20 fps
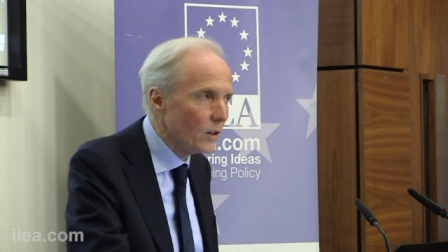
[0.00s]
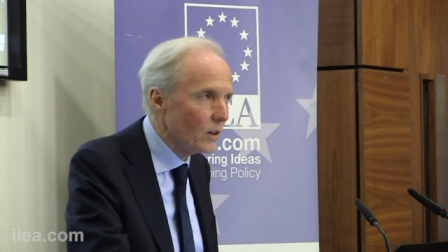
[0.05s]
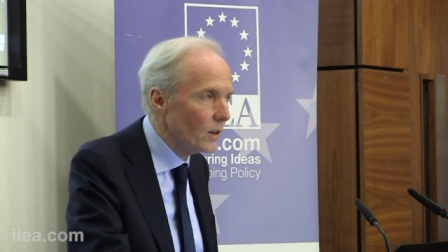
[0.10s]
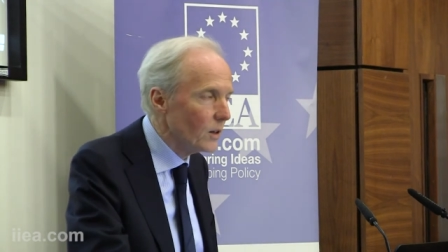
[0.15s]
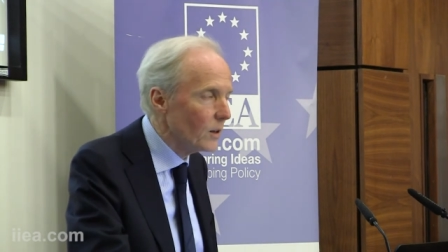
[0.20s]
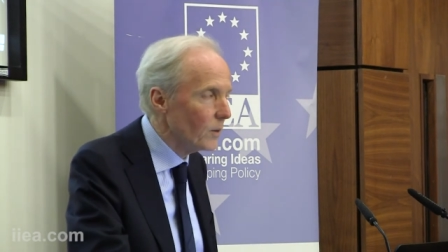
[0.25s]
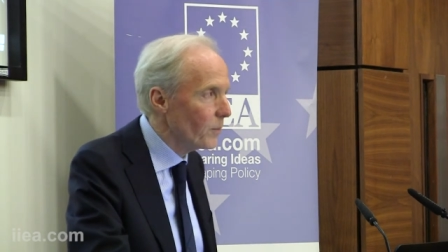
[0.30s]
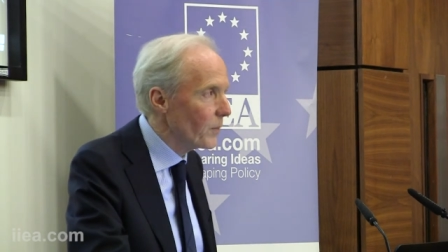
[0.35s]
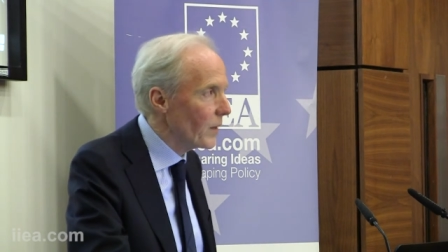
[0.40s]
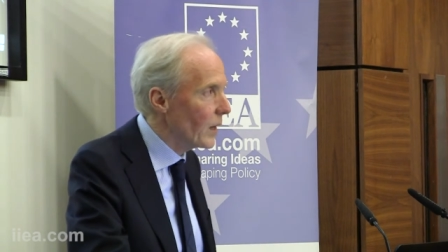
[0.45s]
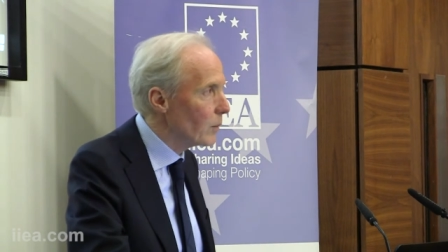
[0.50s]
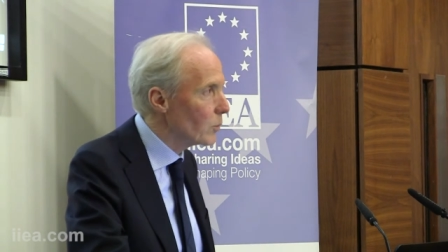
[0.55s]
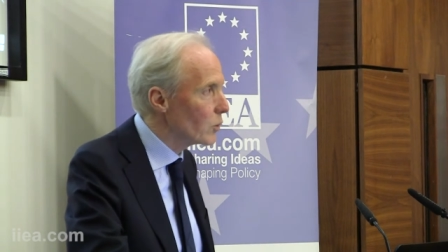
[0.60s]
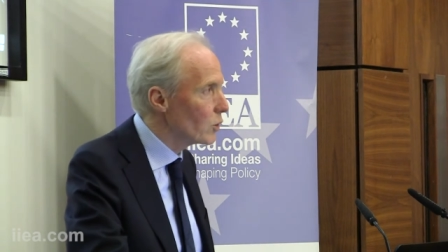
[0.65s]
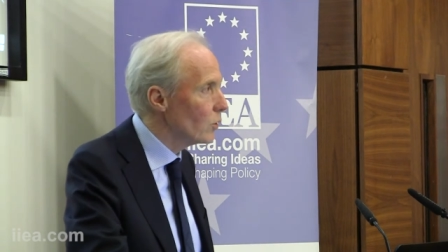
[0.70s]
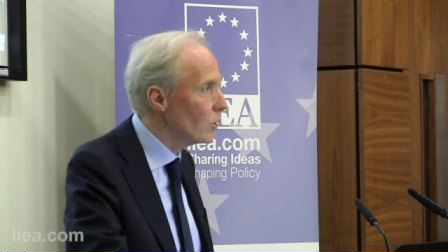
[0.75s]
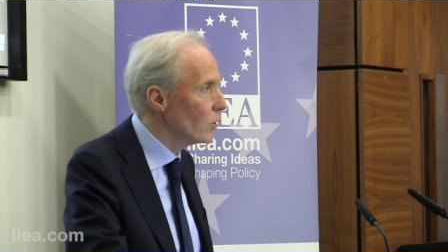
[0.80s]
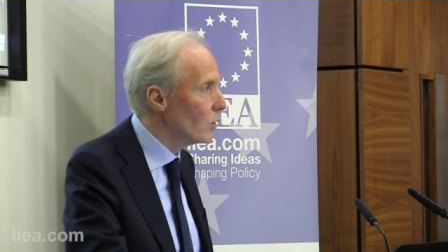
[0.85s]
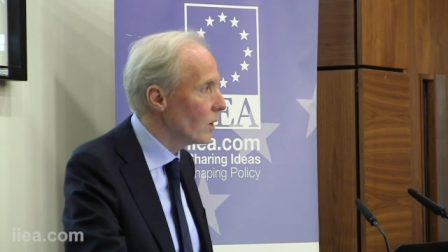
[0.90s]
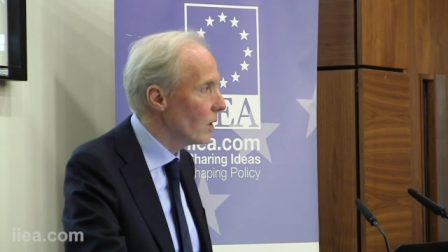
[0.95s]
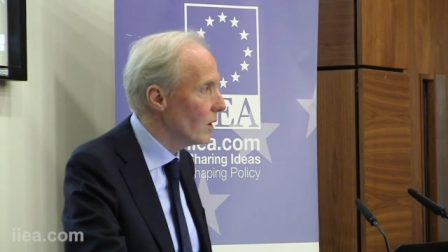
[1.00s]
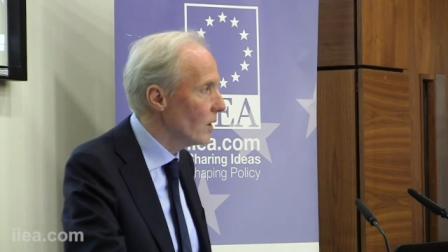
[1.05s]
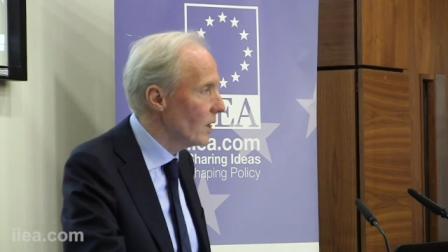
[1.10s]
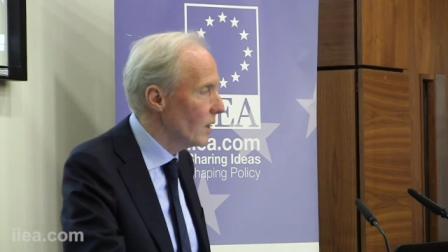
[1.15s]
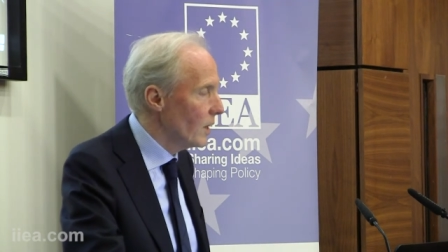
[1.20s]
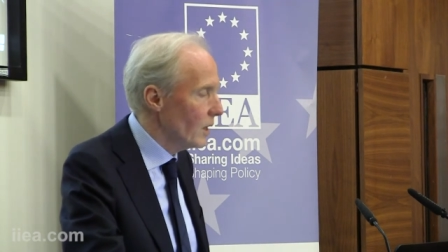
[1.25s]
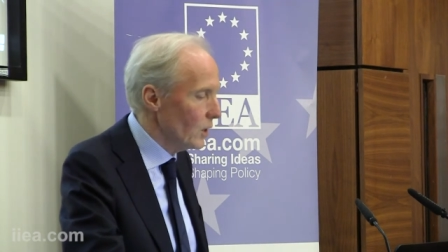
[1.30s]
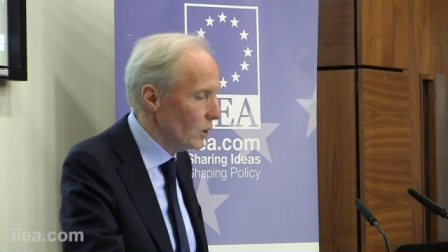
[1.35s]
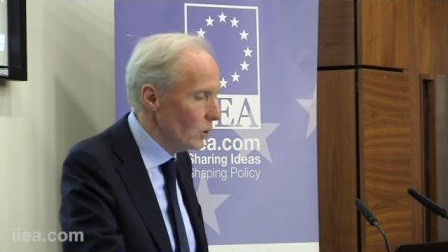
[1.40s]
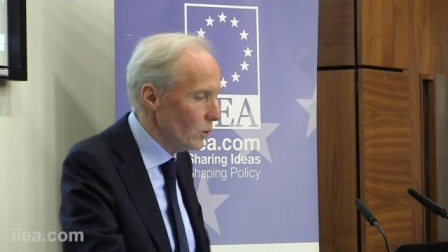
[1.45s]
Um, I'm sure
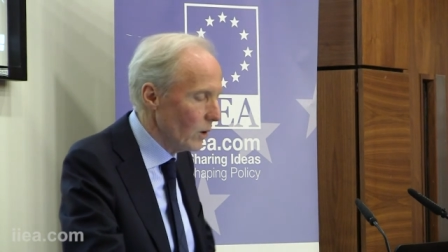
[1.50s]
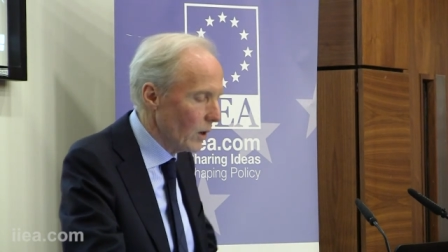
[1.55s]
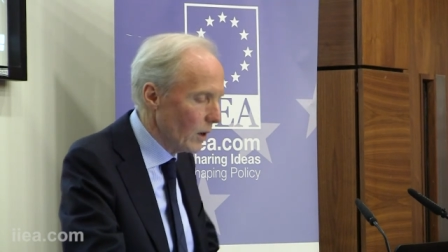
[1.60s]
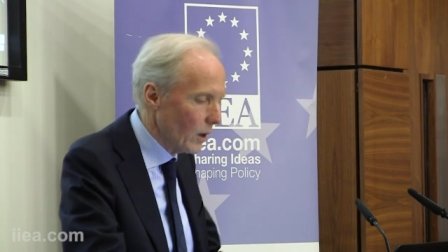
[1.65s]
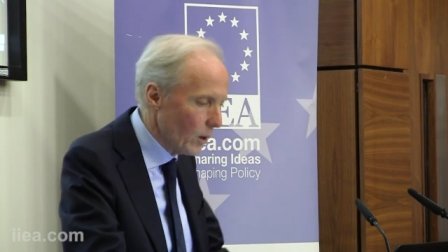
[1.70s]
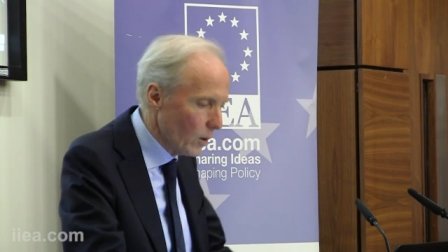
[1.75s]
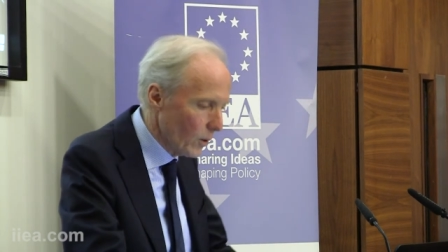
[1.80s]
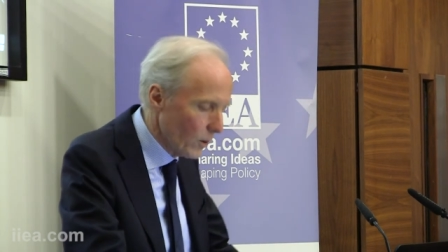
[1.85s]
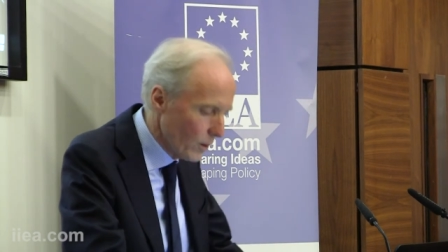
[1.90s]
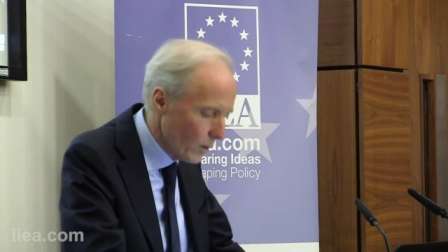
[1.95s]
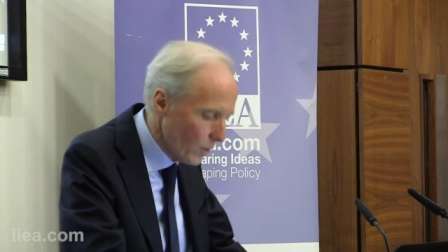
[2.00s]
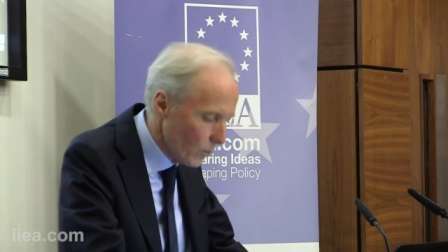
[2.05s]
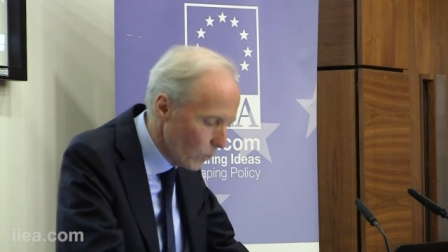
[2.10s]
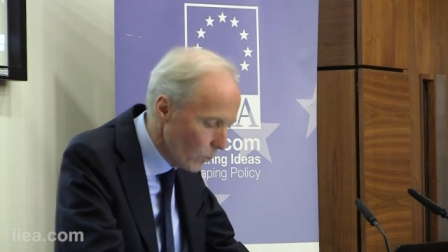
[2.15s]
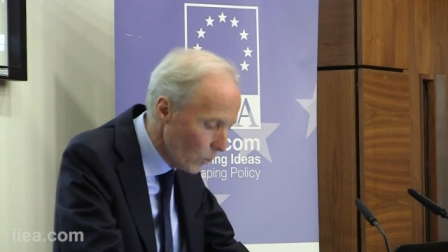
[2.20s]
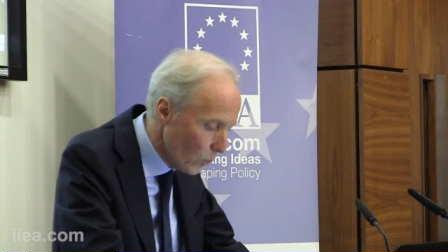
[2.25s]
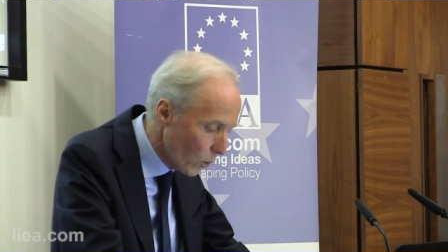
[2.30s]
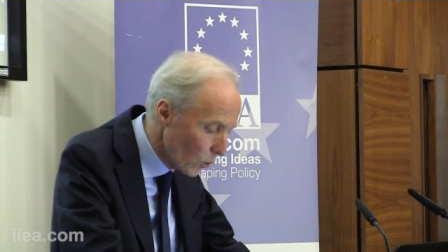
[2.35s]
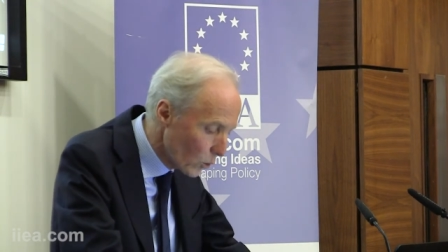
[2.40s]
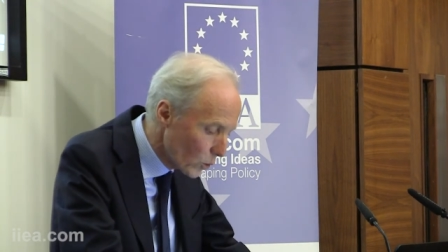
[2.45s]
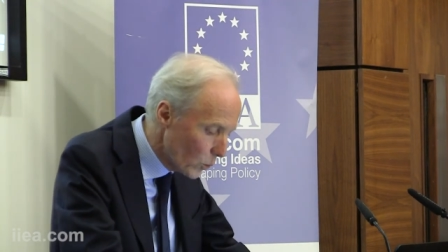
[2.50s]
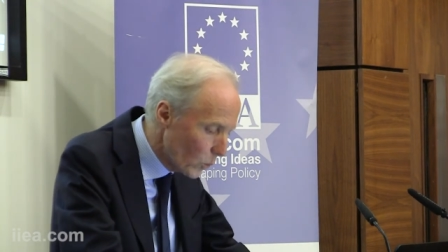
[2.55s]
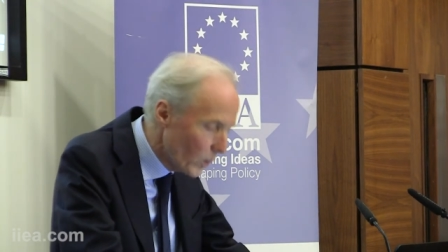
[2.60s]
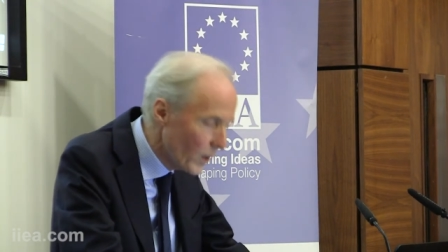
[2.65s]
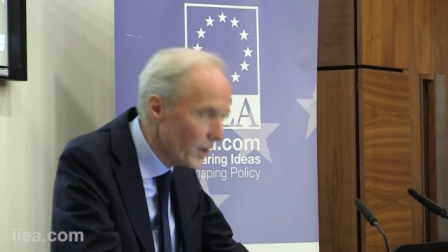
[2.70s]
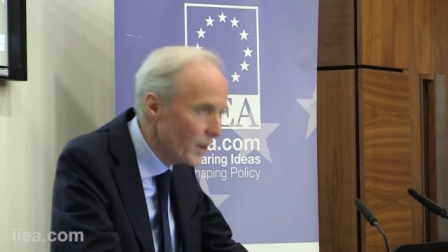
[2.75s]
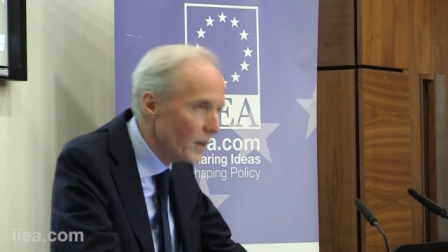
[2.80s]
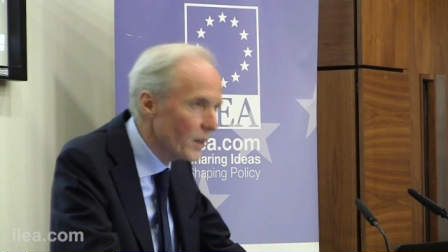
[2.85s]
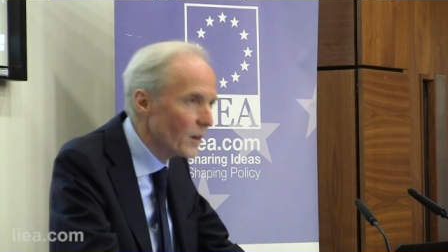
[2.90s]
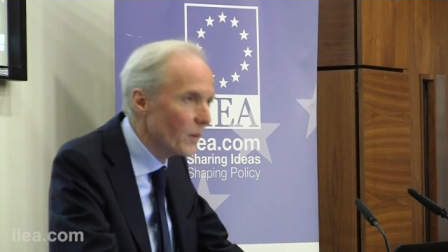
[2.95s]
you are more
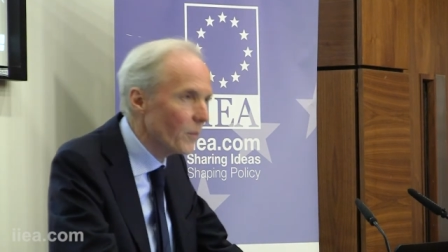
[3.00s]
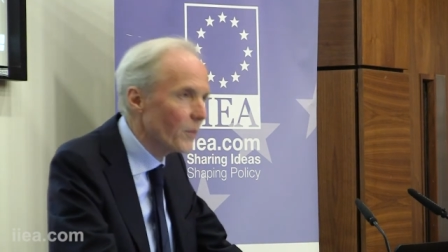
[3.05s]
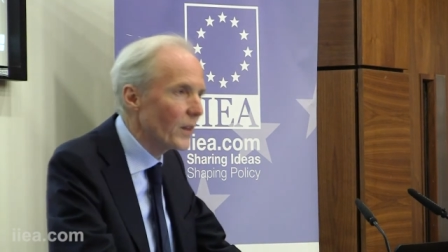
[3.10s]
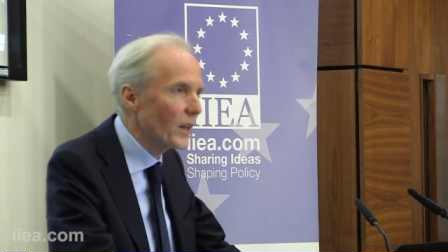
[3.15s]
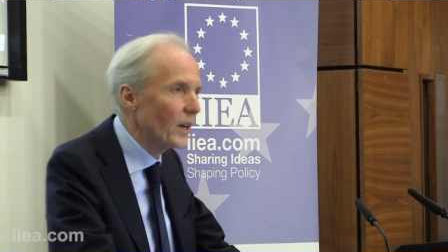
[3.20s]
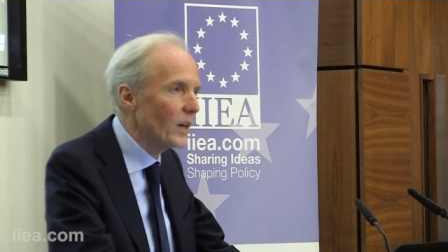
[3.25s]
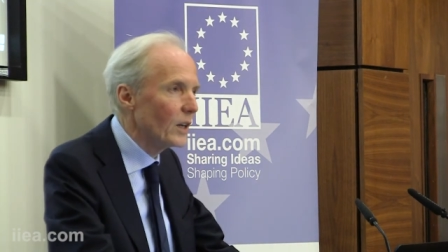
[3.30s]
aware